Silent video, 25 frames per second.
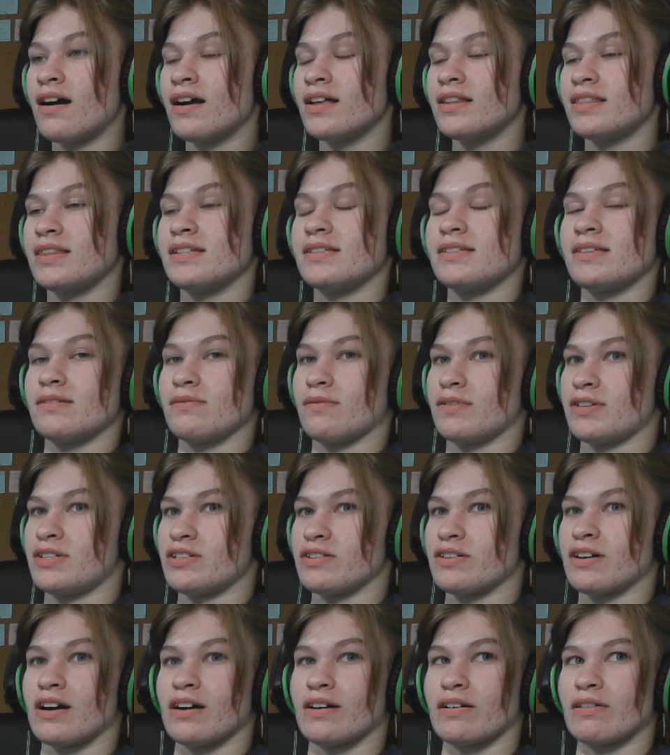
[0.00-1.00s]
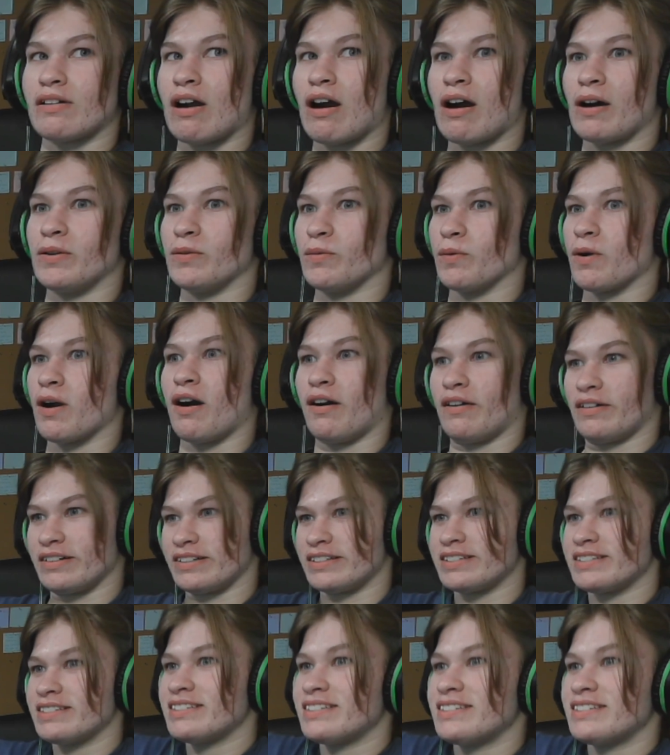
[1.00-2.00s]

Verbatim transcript: This is what you call gone wrong. Did